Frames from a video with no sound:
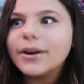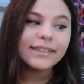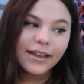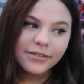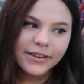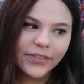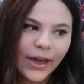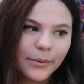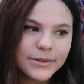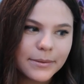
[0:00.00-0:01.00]
I loved that
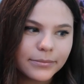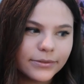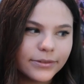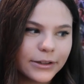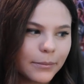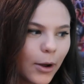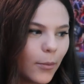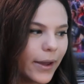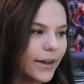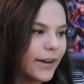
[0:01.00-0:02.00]
that was a little
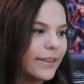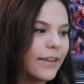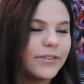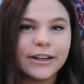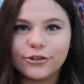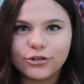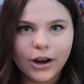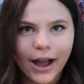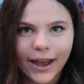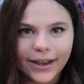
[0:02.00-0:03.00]
moment. I love that he
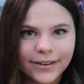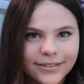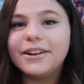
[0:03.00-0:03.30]
cried.